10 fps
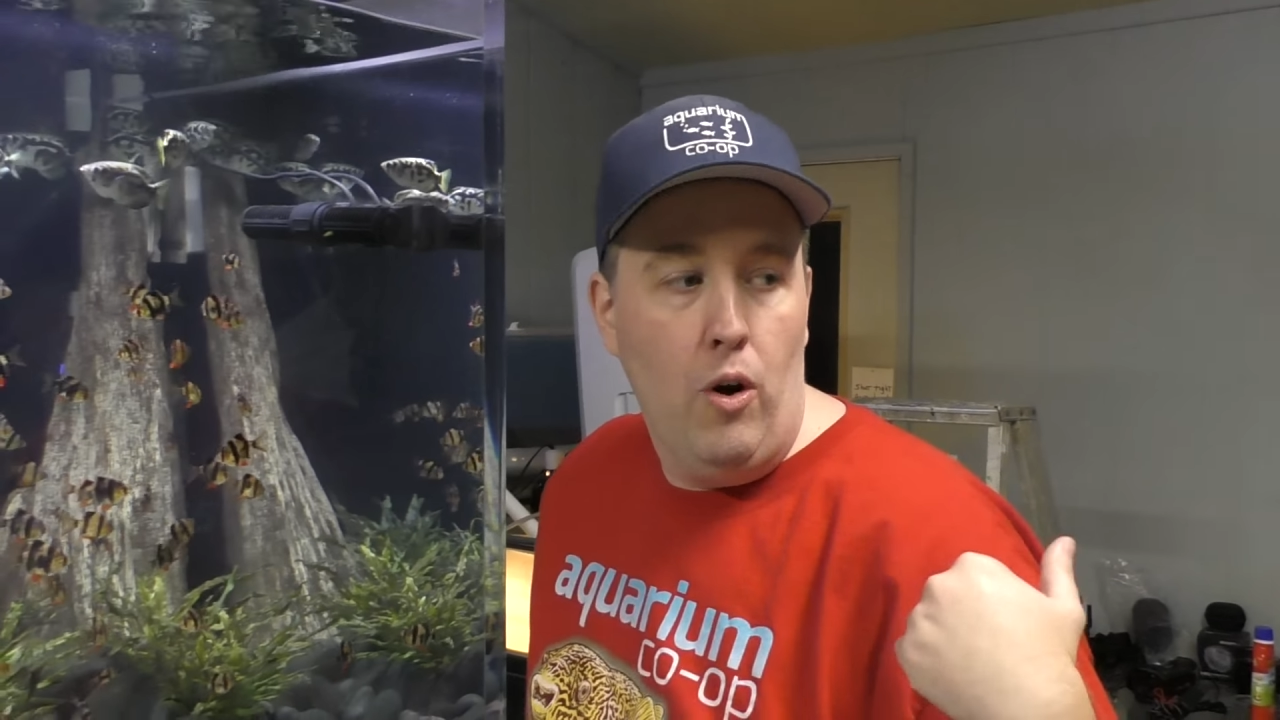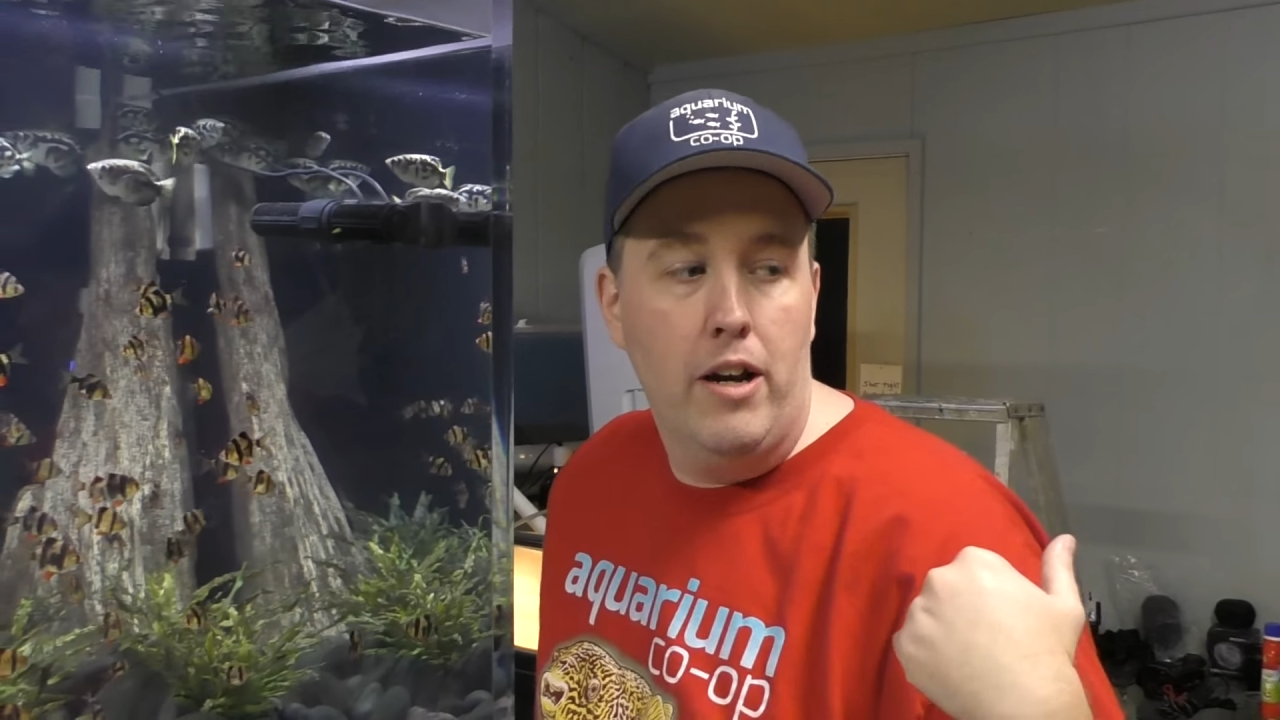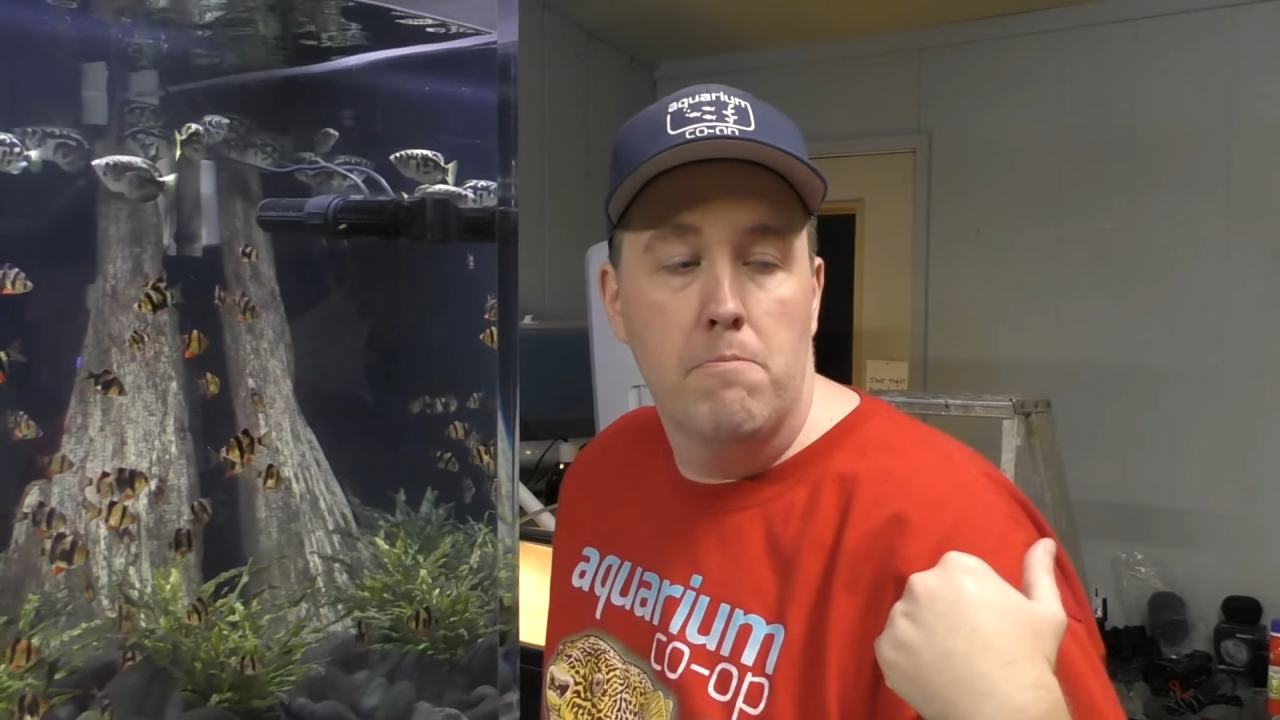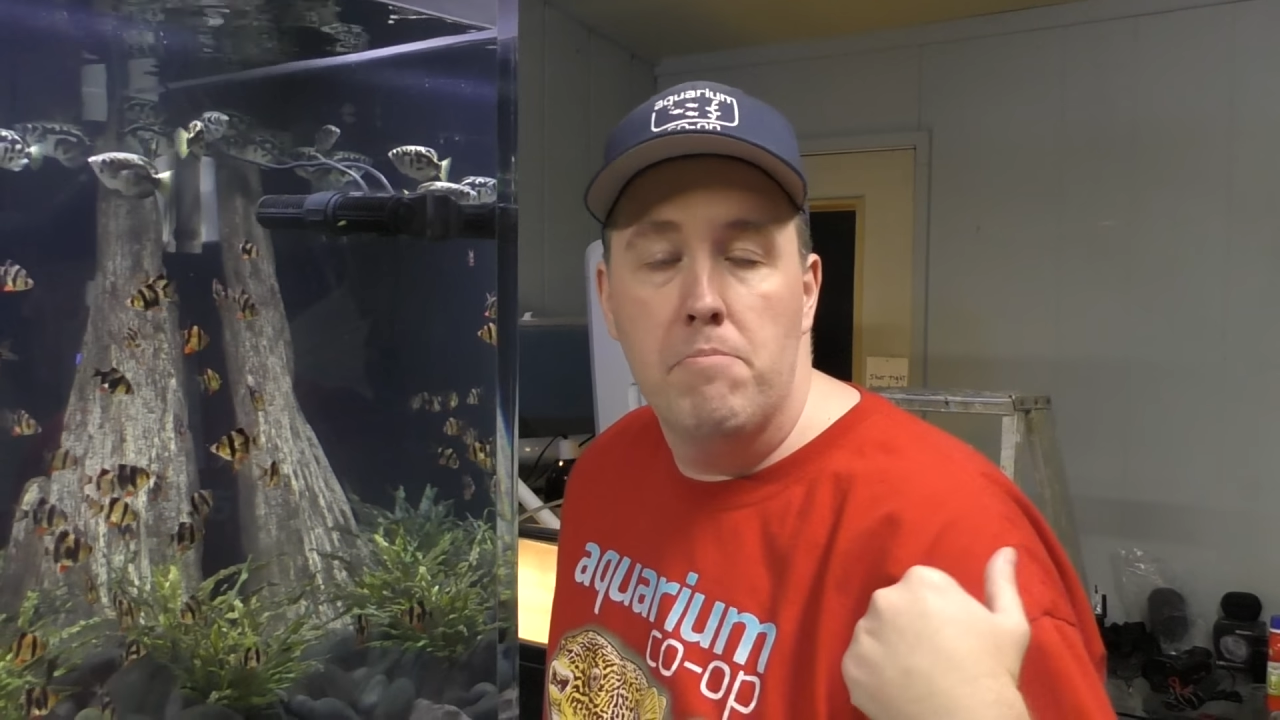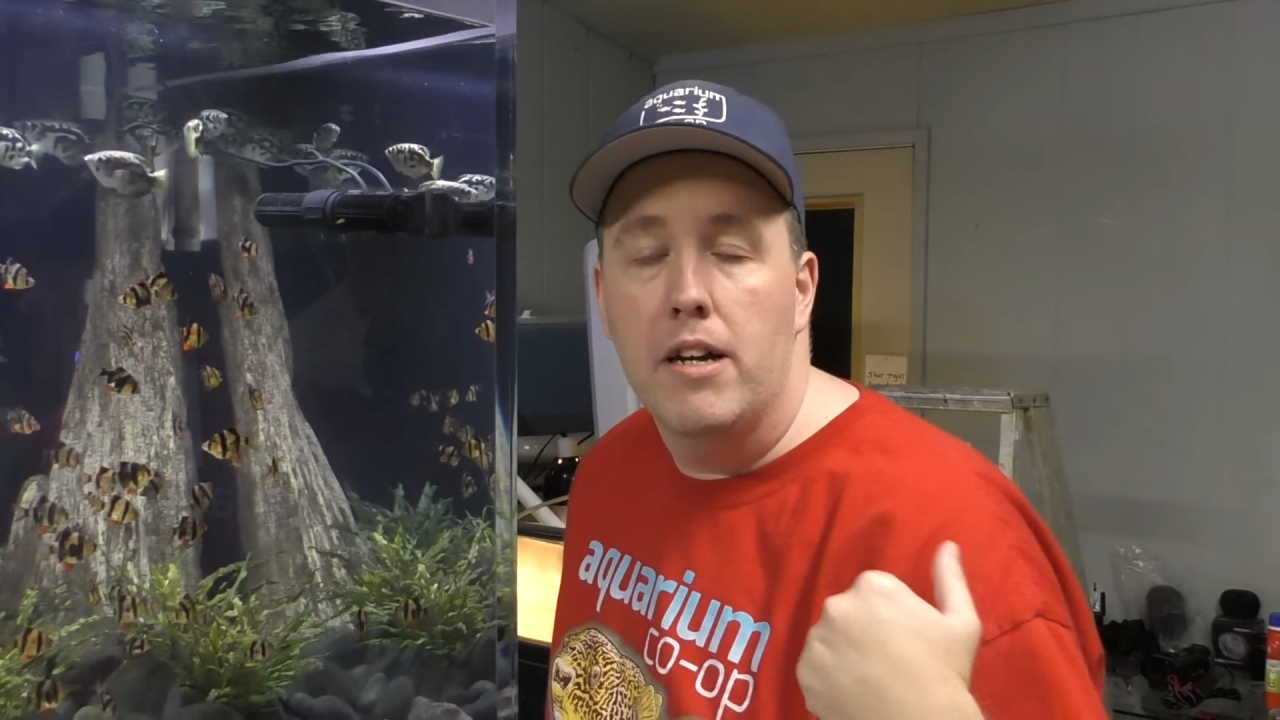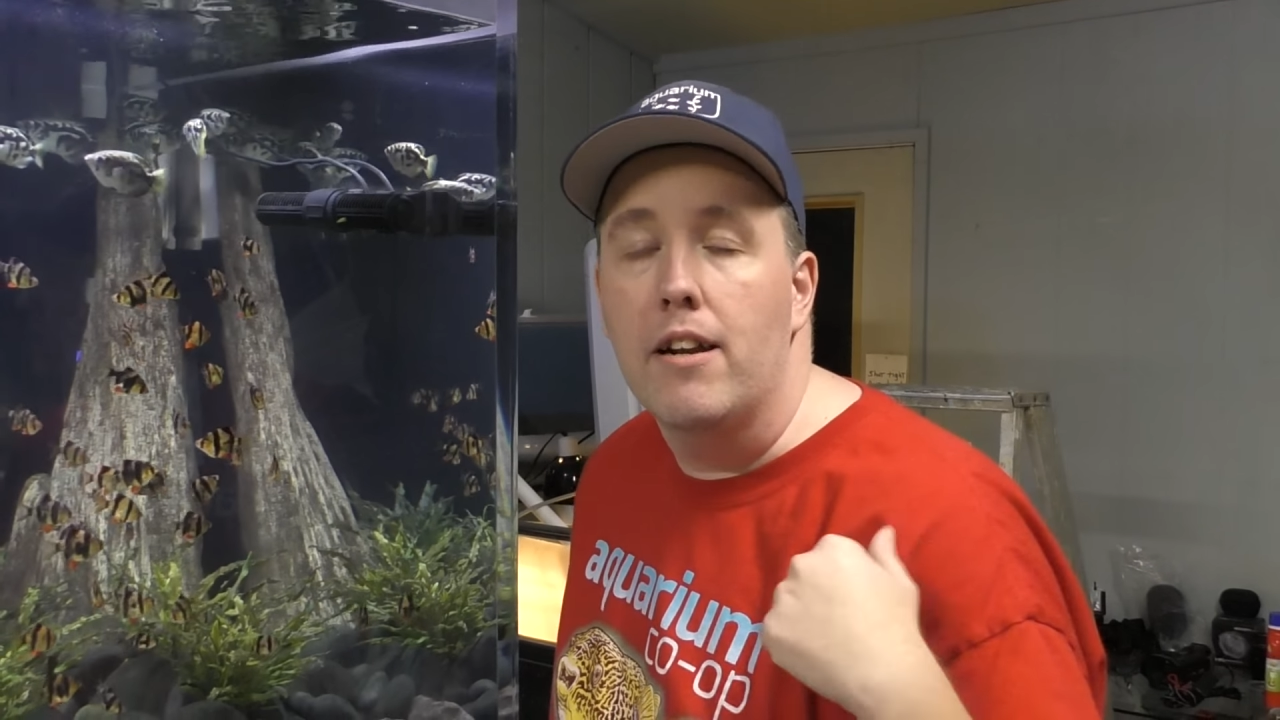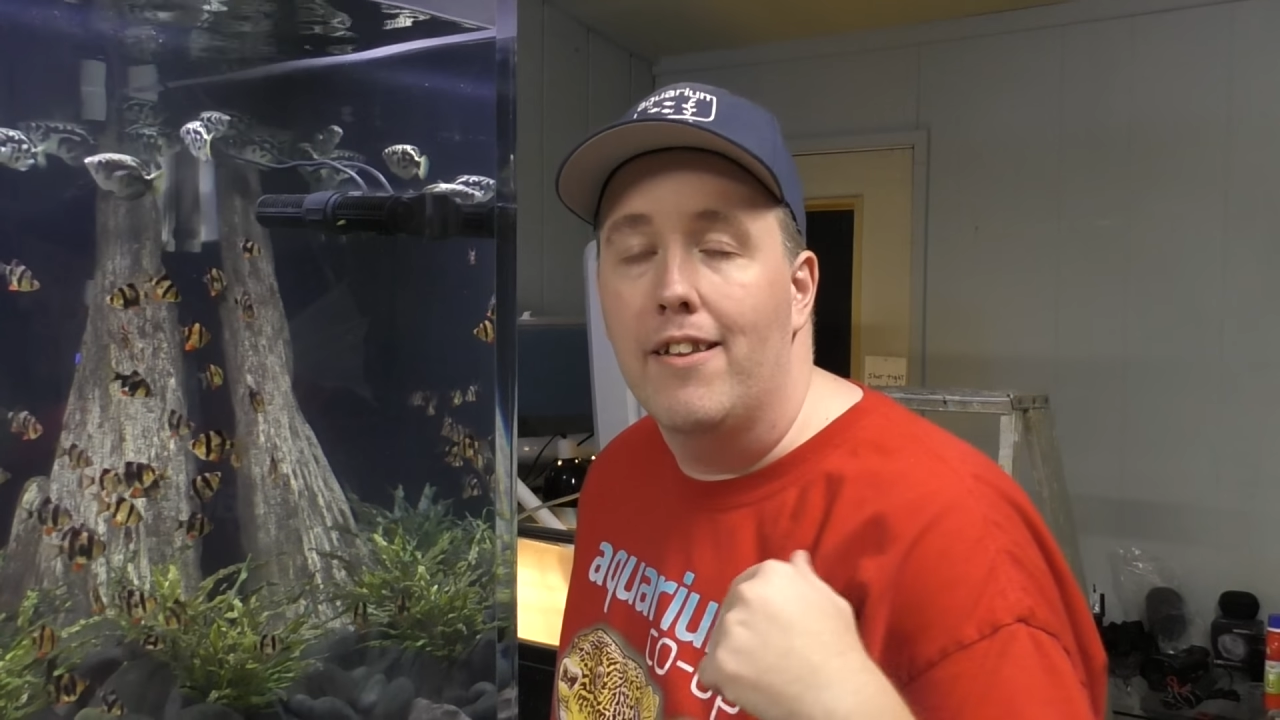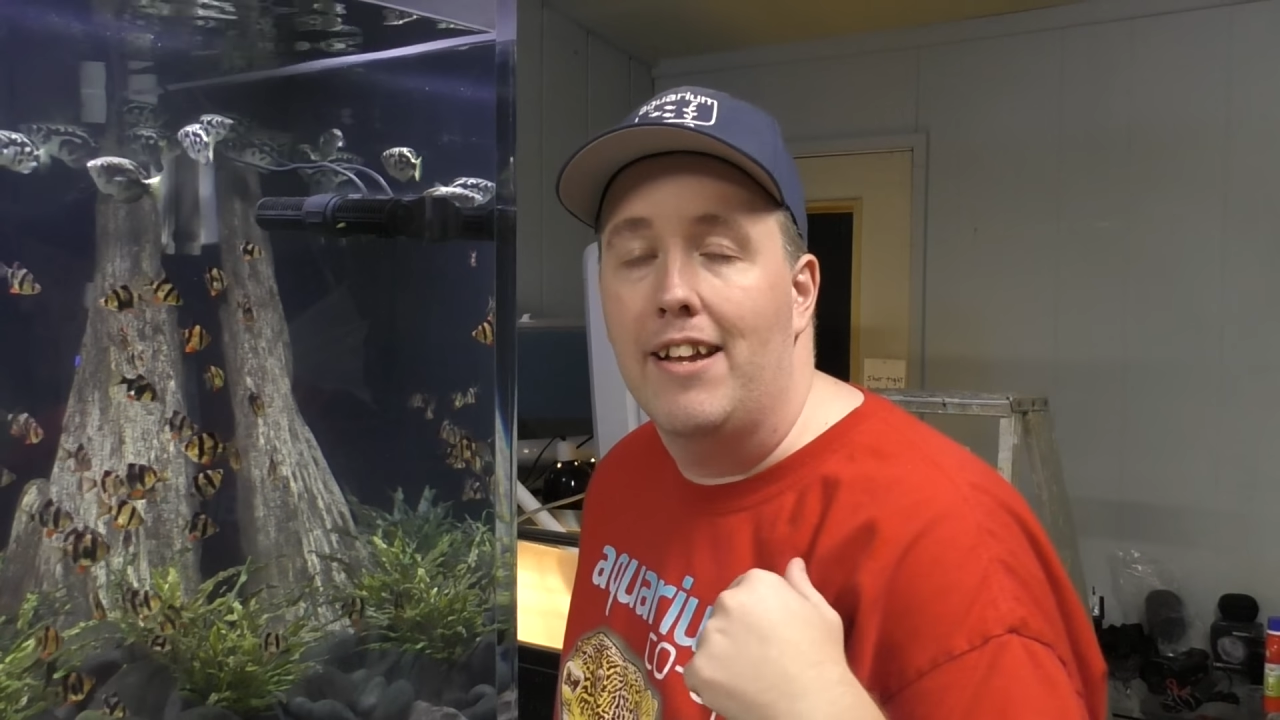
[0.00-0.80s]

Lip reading: quite a bit,